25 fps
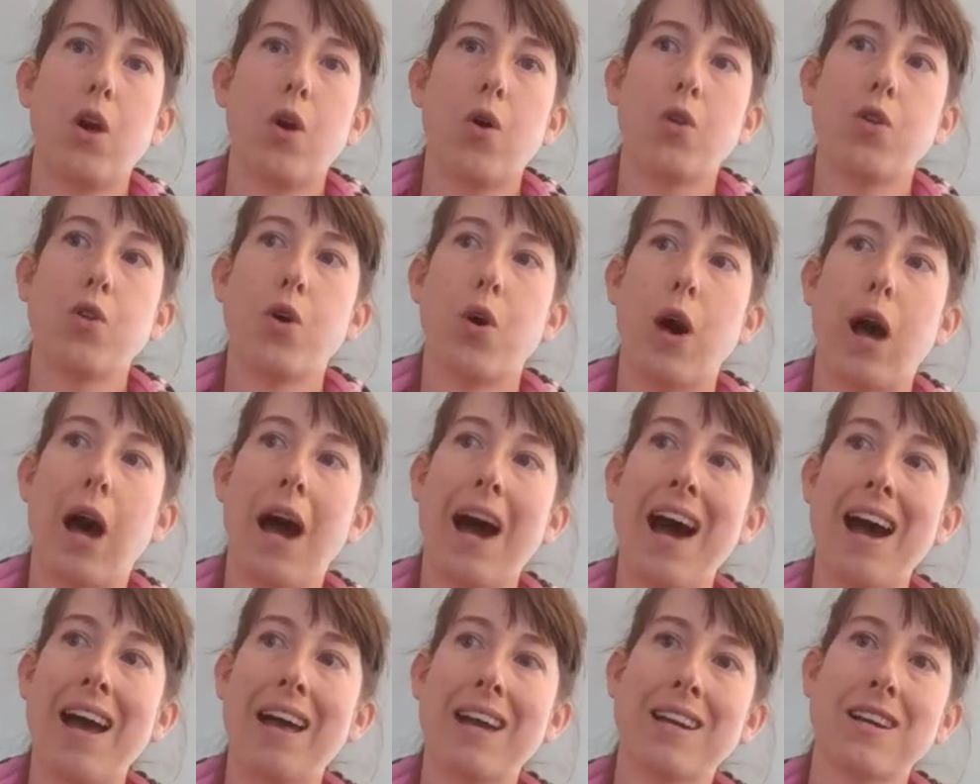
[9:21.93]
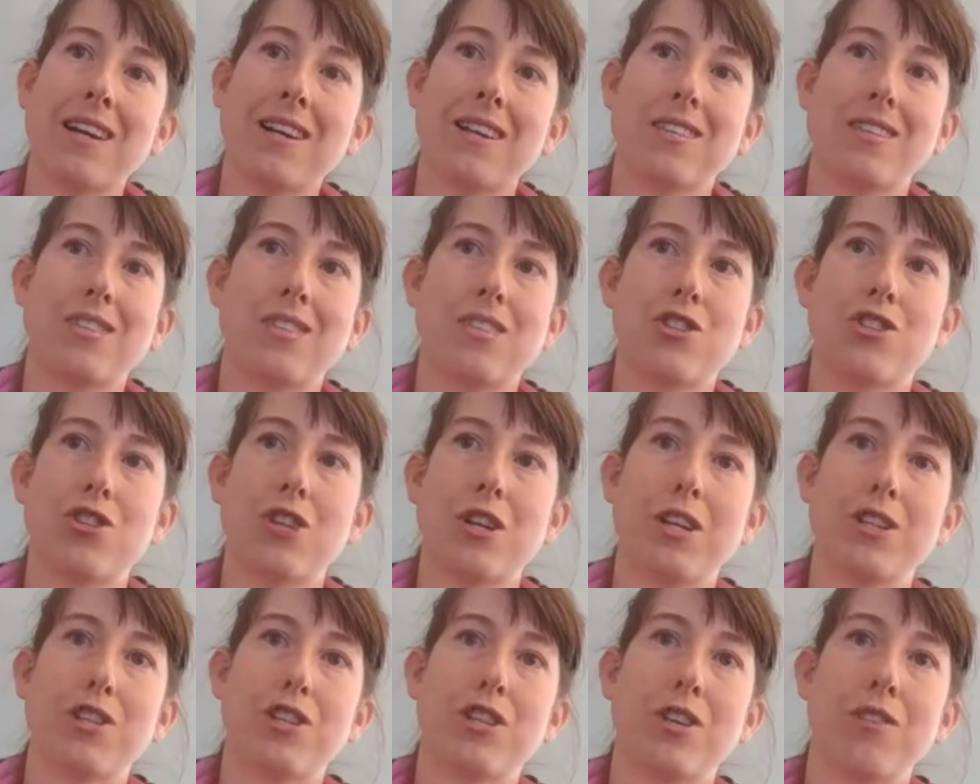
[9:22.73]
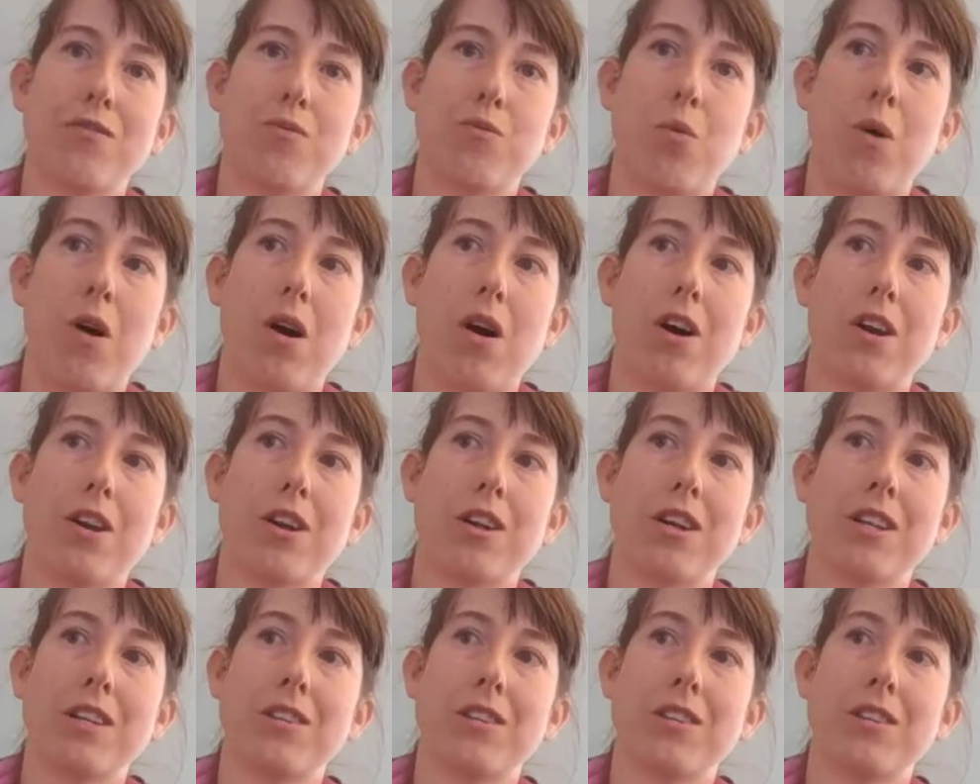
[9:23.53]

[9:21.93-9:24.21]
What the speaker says: the high concentration of water